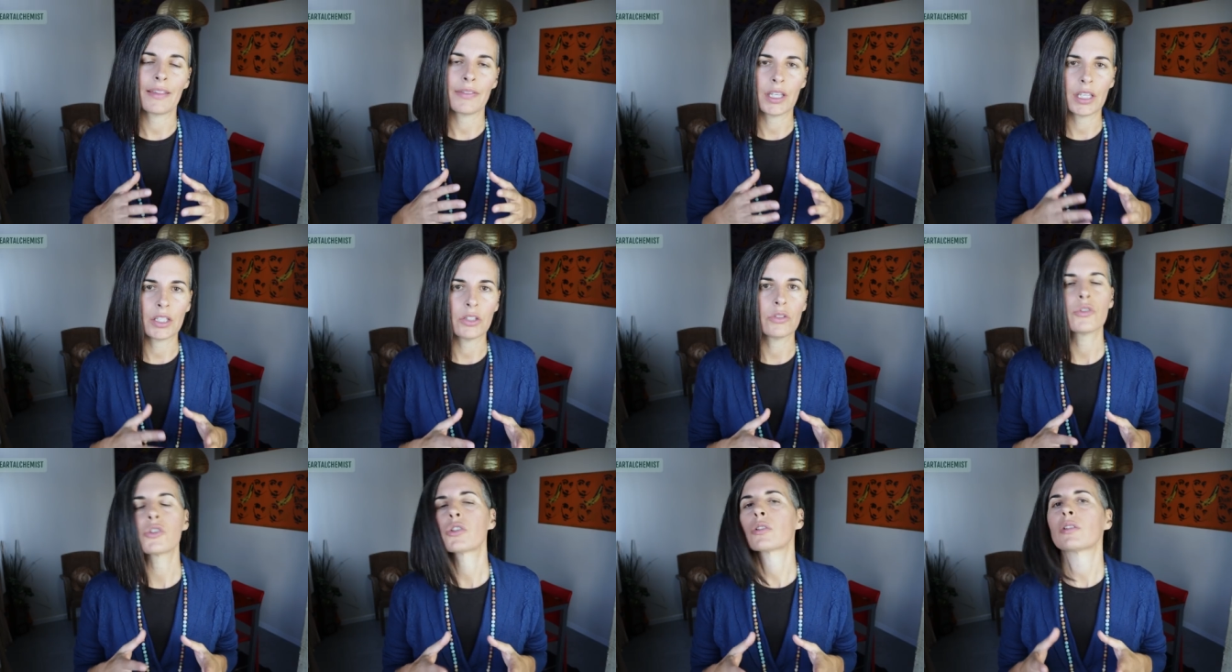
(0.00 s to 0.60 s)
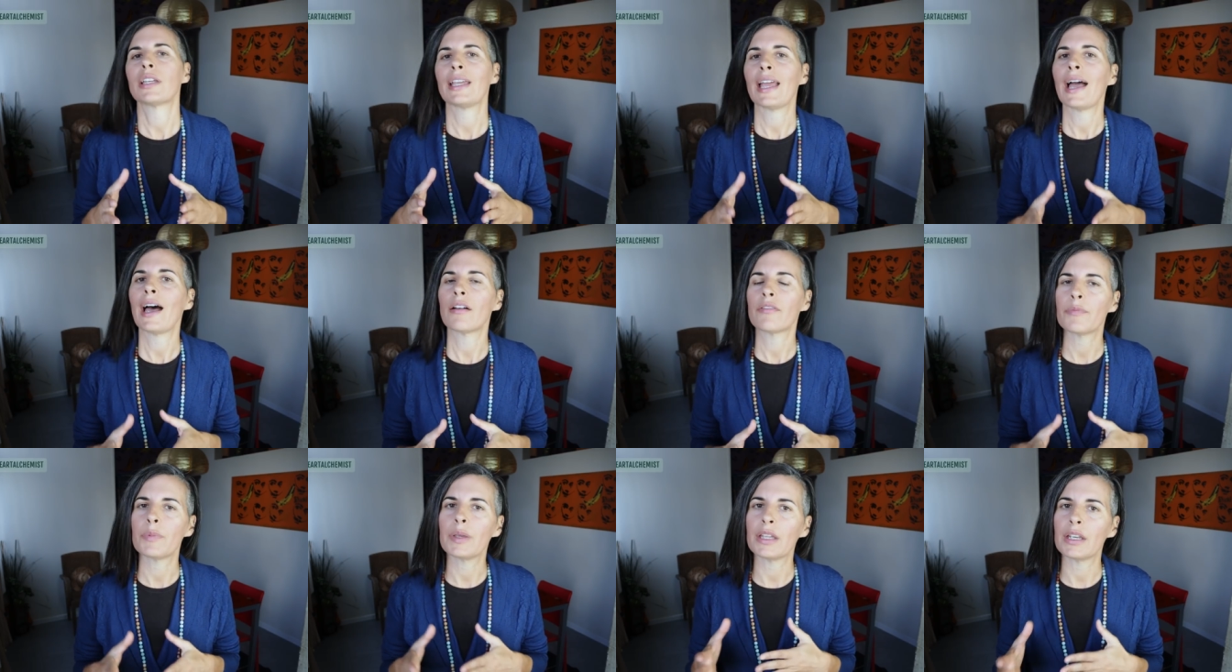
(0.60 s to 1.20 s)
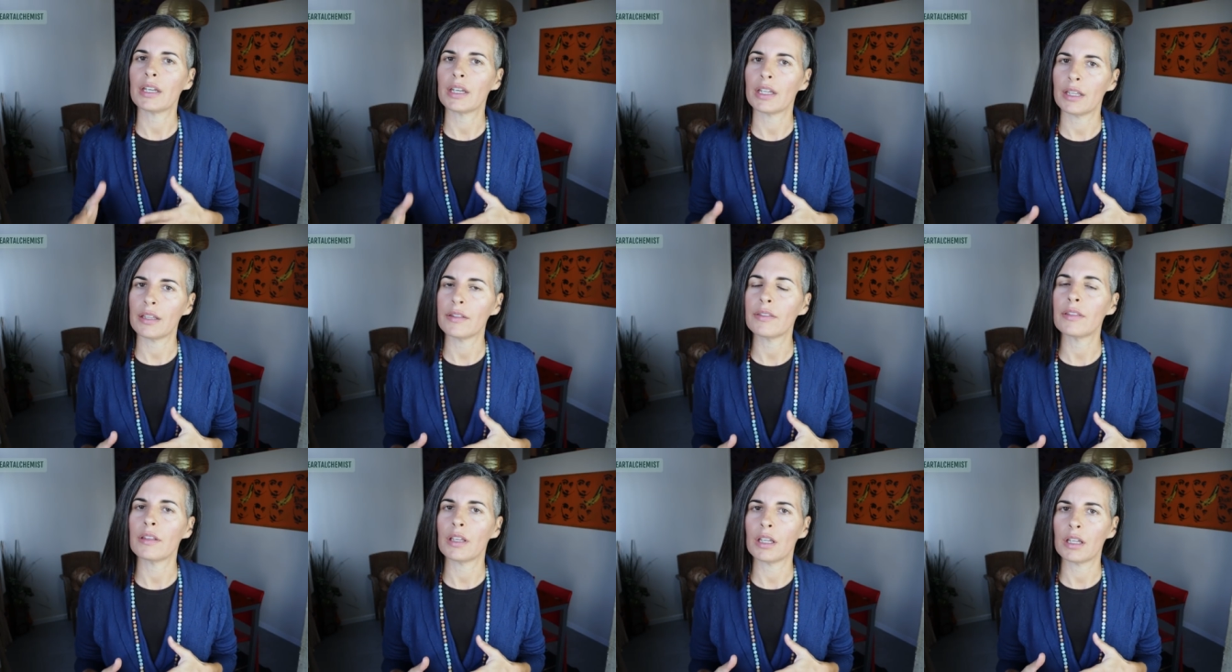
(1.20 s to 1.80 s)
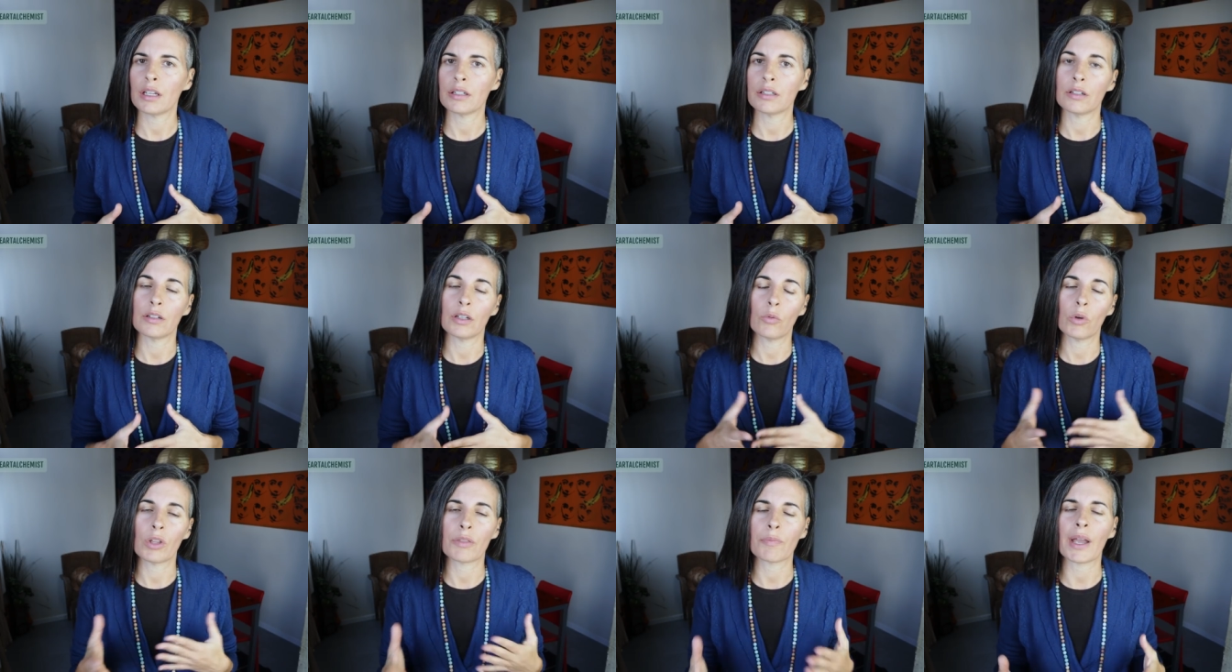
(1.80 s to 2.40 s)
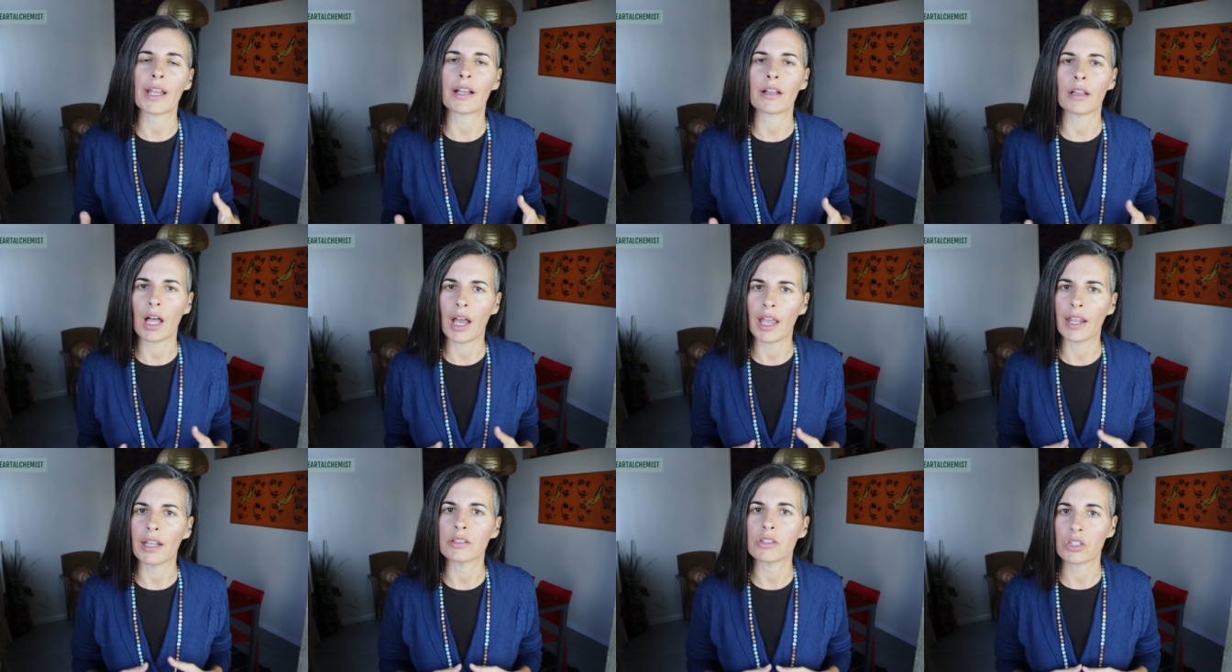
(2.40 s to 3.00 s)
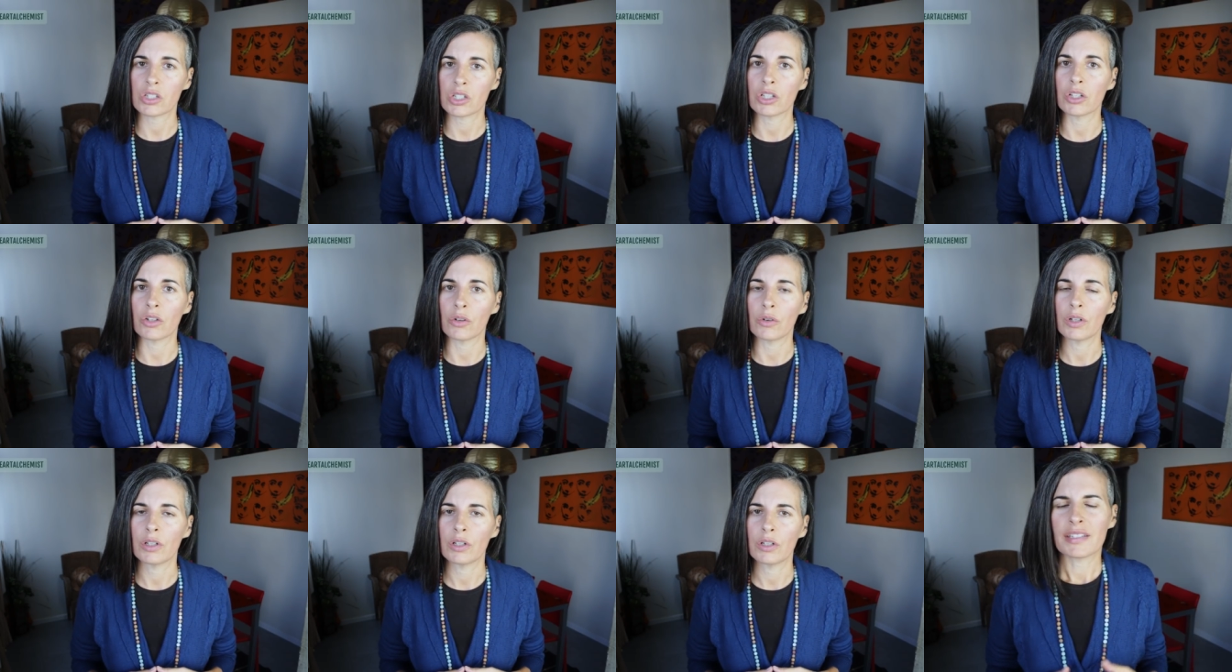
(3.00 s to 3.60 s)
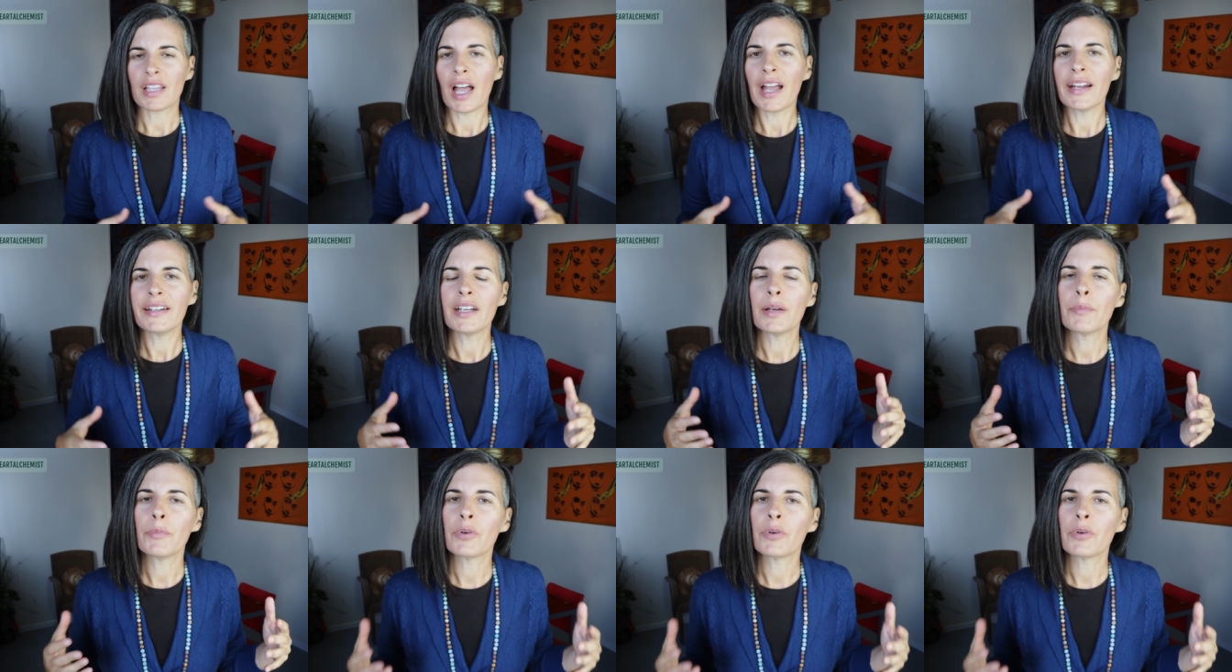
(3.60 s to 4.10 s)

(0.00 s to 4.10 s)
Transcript: and they usually have been in in with my clients too. Sign